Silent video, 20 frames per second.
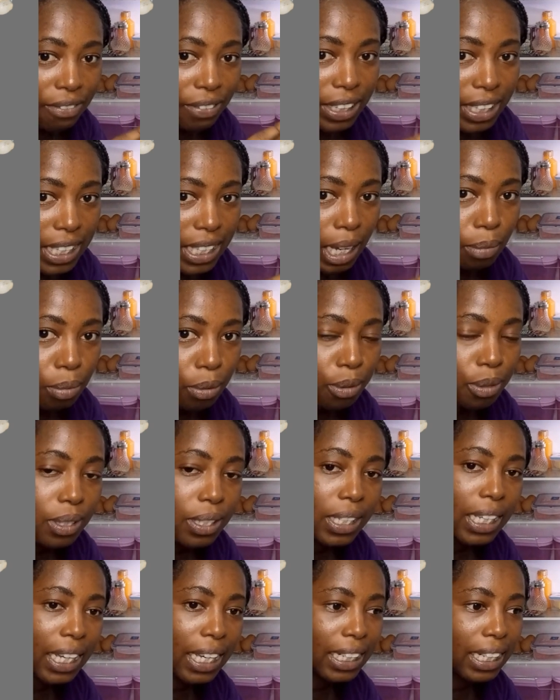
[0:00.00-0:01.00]
vegetables
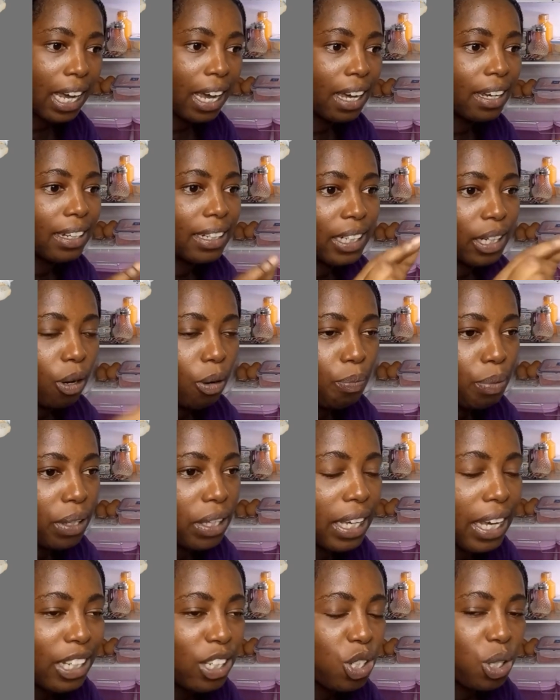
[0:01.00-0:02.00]
together, there will
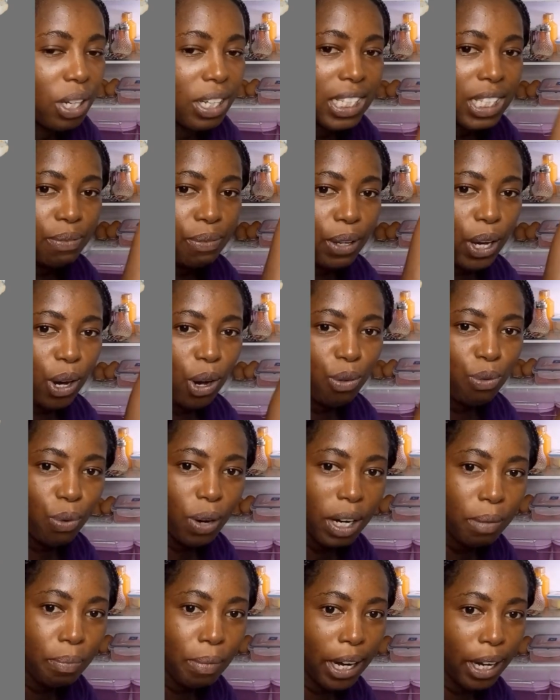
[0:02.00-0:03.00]
be a transfer of
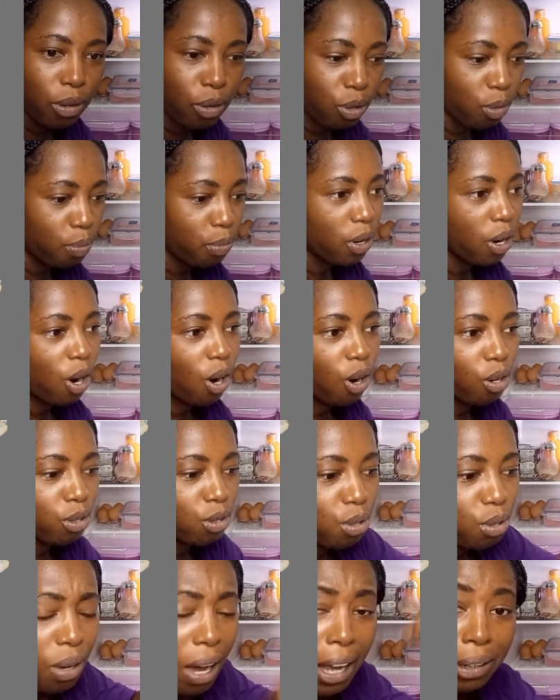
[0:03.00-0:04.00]
one microbe
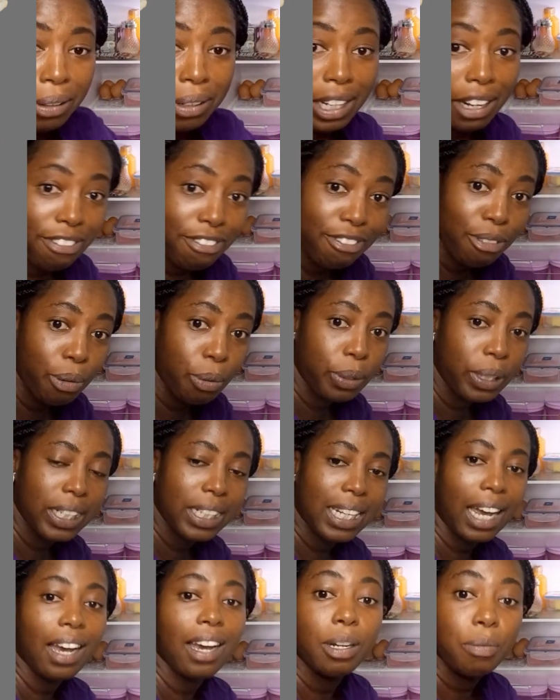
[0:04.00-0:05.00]
onto another food
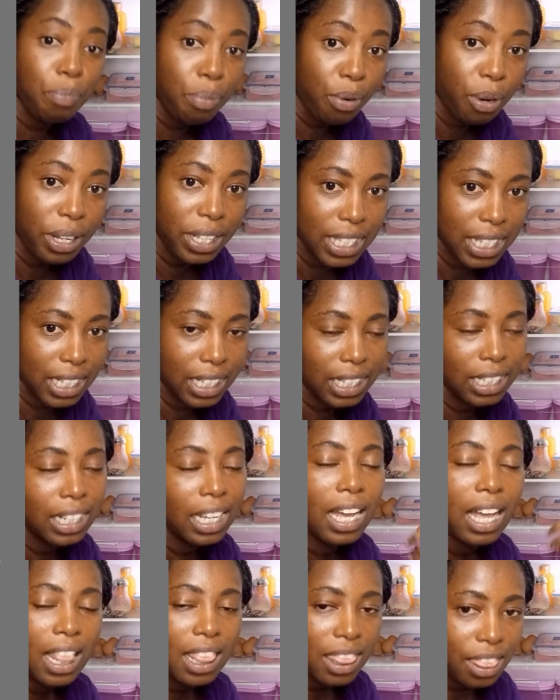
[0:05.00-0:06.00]
that can poison
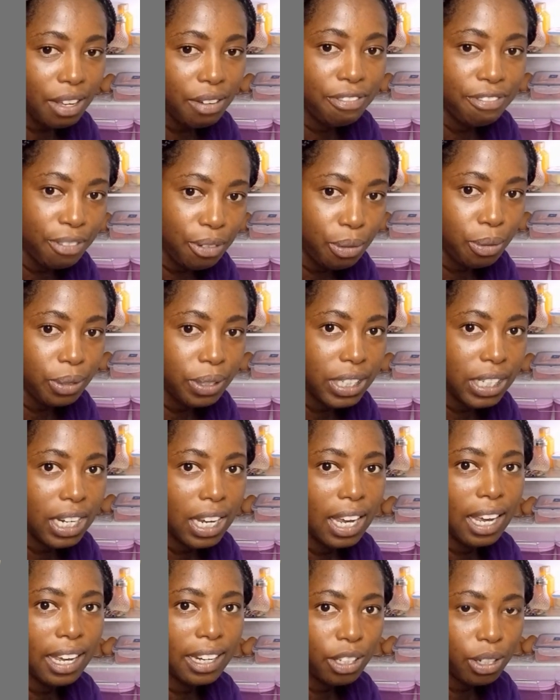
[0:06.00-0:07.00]
the food,
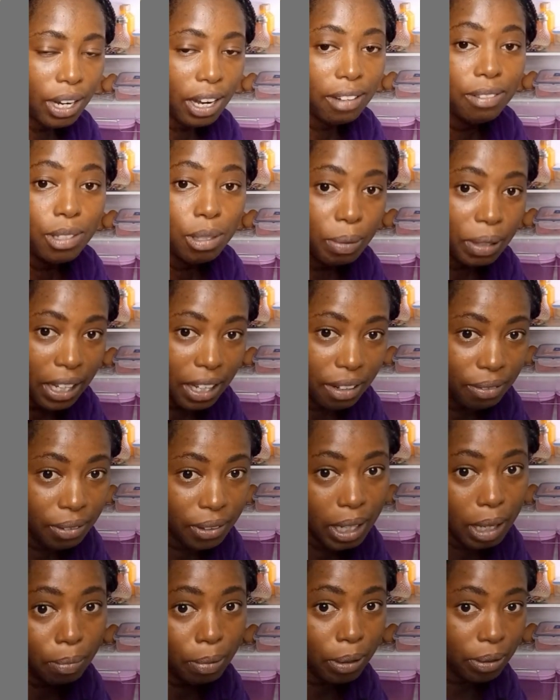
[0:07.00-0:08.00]
and you have to be careful
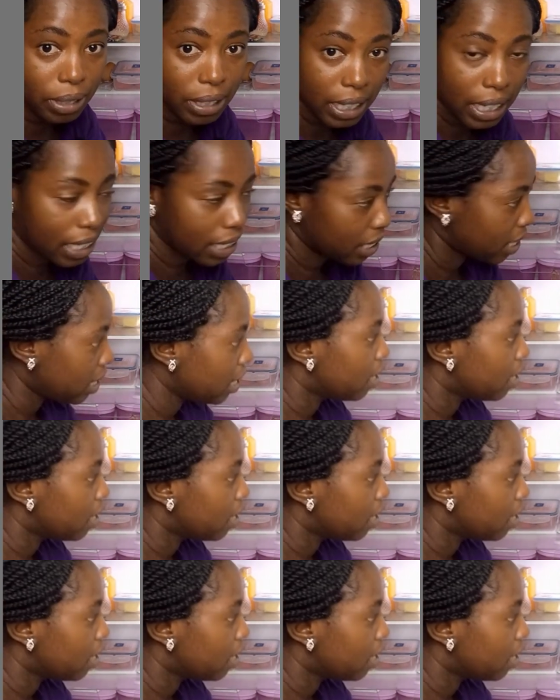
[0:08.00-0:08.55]
about that.